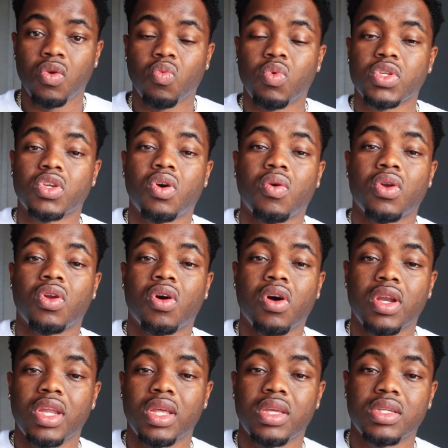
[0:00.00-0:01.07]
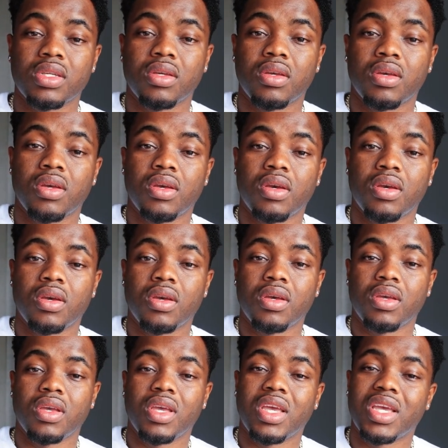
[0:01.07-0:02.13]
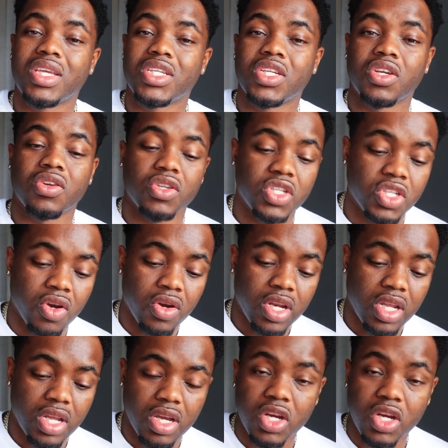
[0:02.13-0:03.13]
What's going on is, is your journey